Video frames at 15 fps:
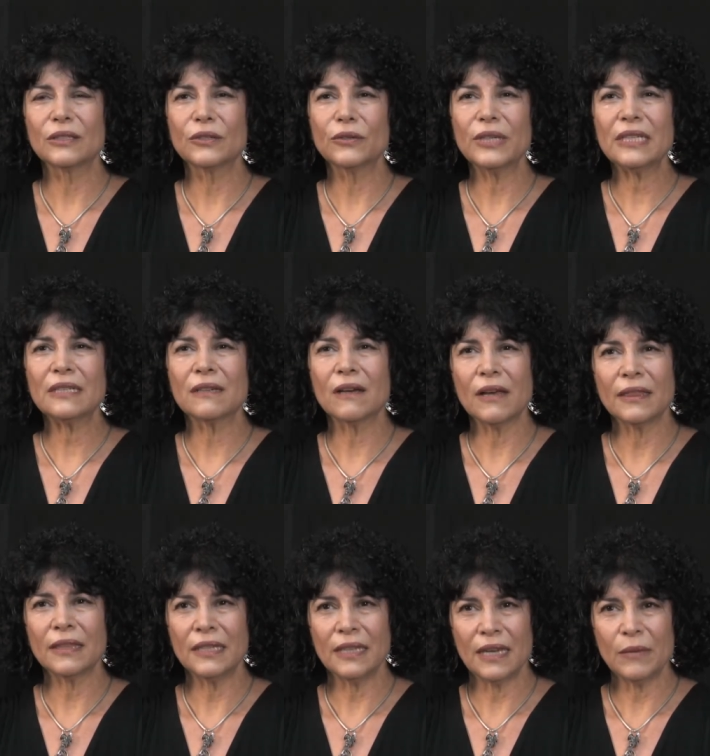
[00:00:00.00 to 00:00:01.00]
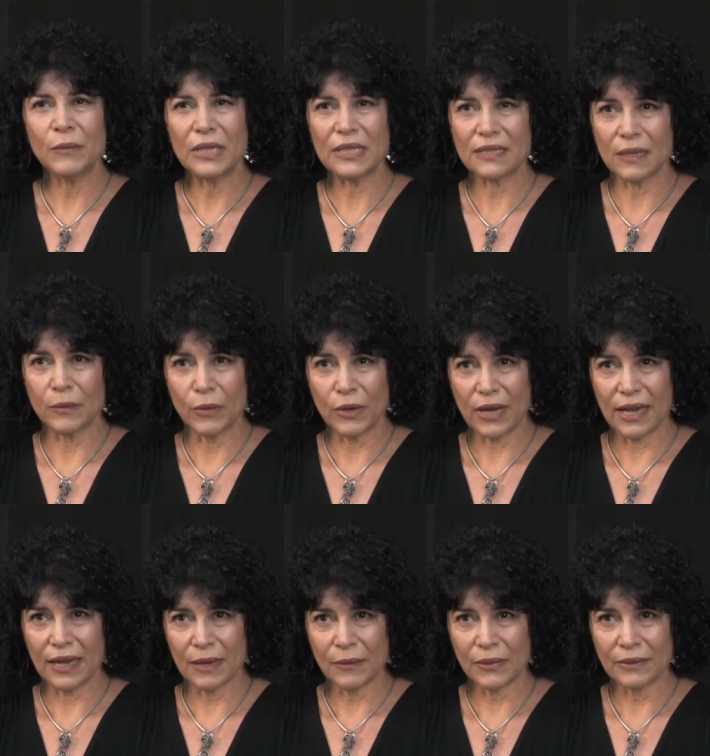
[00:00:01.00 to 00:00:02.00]
Grit got the name at summer
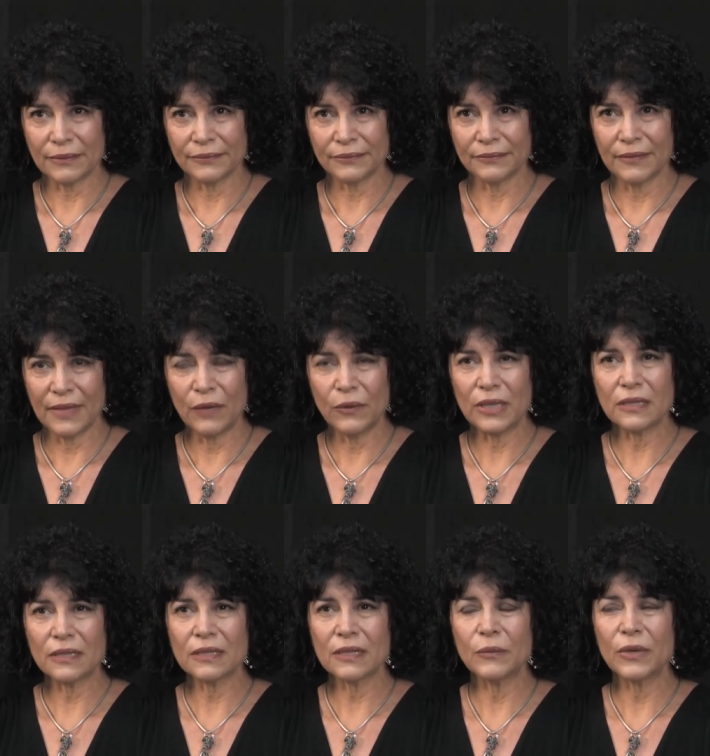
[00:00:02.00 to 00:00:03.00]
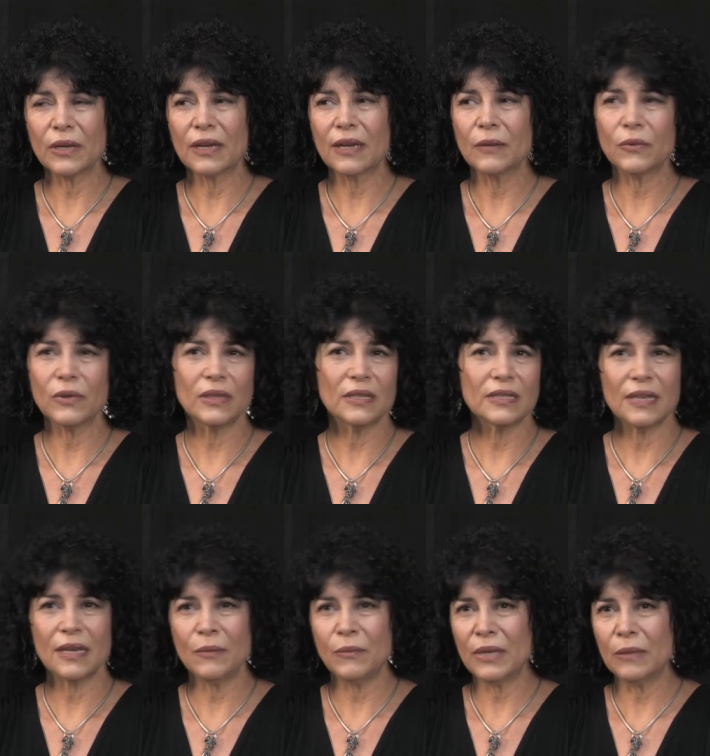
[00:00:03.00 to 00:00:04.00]
camp. He went to summer camp with the
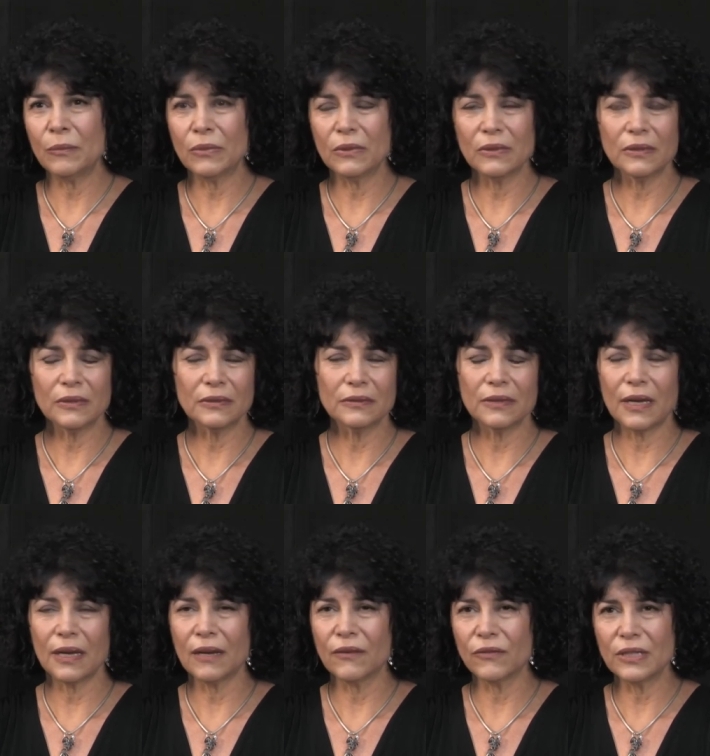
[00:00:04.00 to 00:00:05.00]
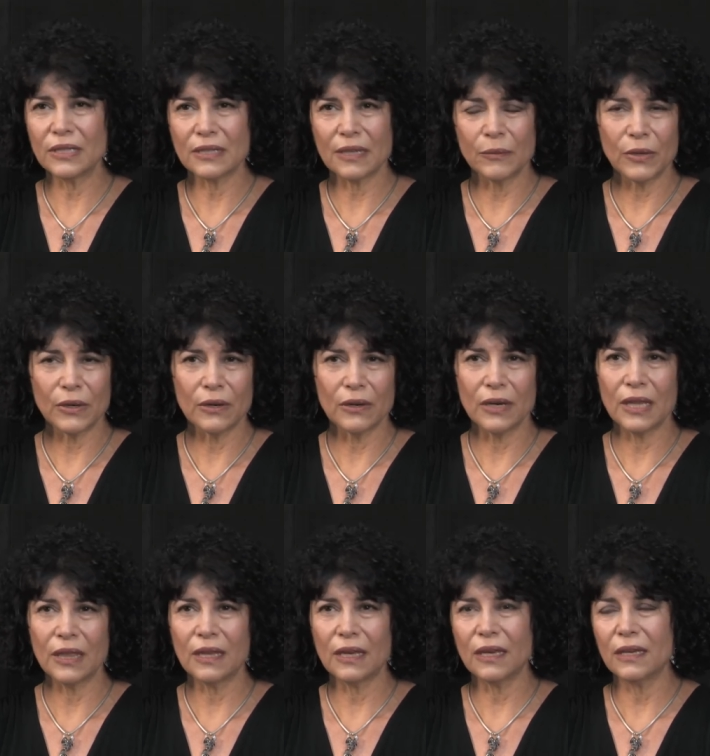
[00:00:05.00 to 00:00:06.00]
same people every summer,
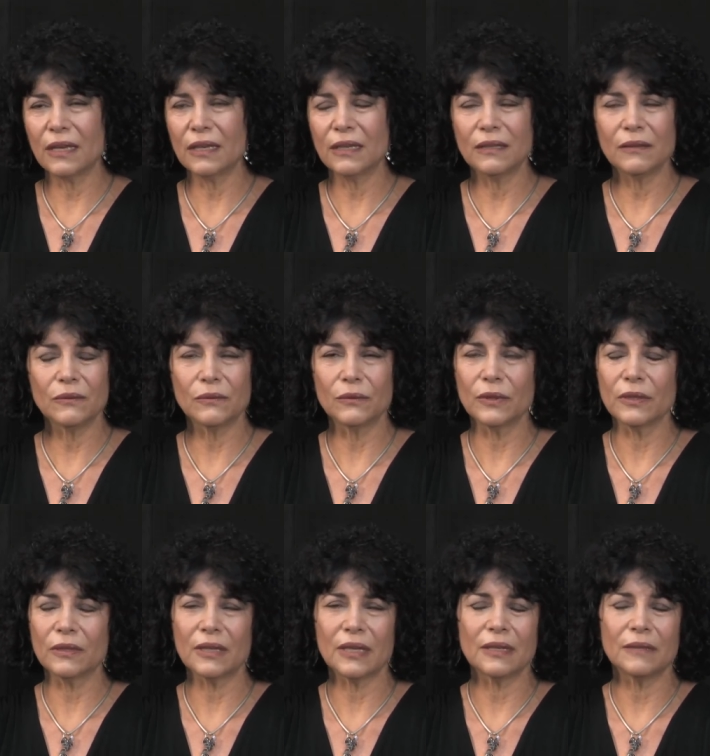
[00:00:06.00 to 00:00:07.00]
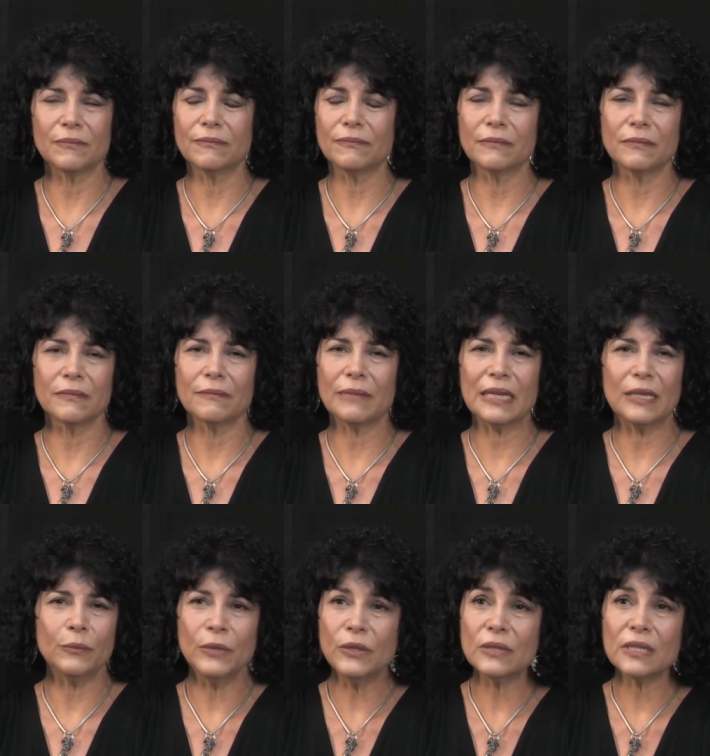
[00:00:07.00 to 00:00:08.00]
and they
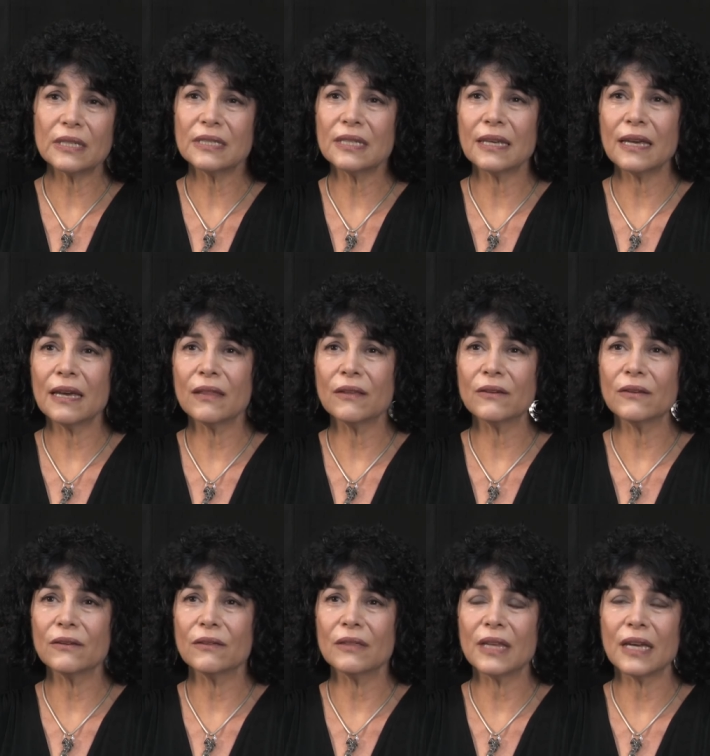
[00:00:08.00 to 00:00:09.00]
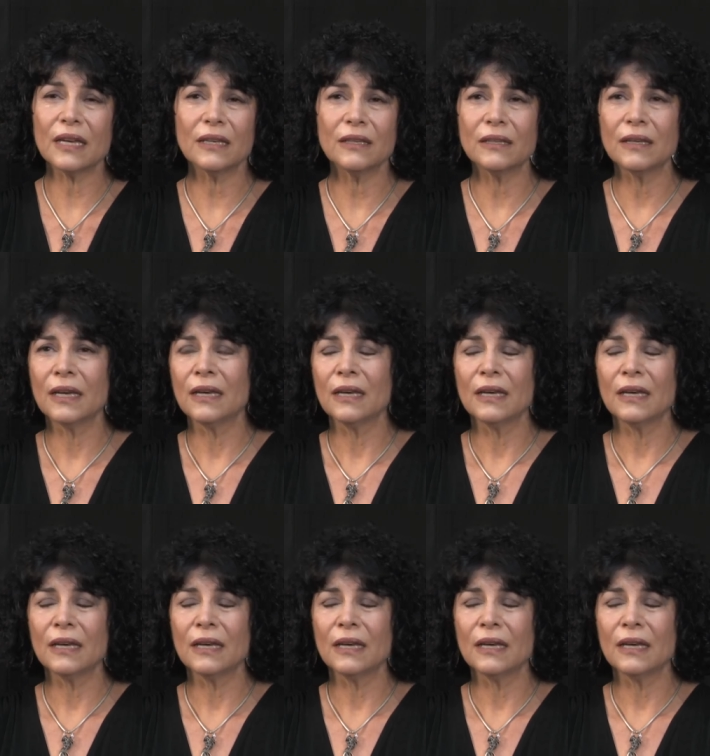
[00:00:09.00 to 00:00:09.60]
played music together. They